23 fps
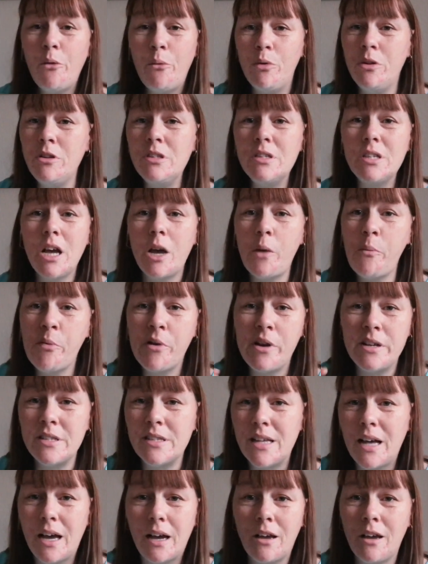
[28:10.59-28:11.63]
once I
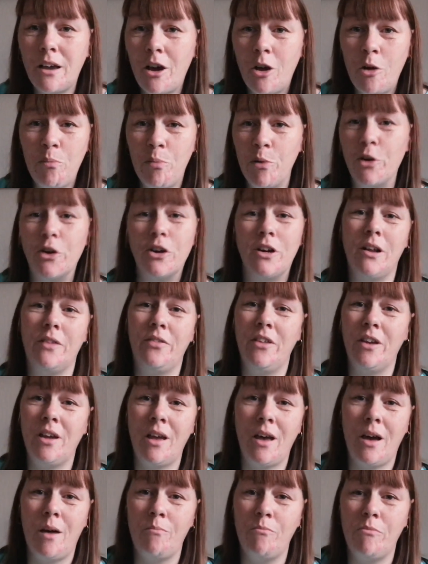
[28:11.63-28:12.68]
press that go button on
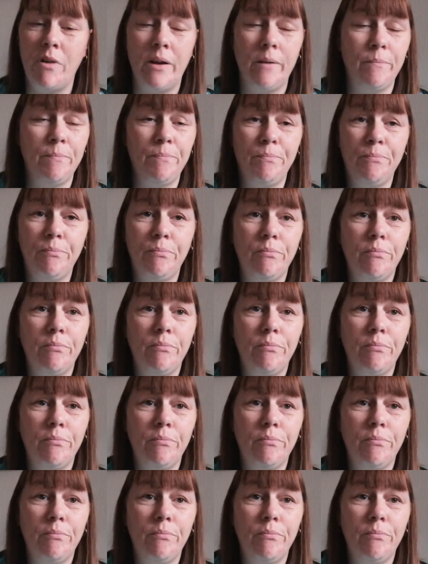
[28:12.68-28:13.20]
the camera,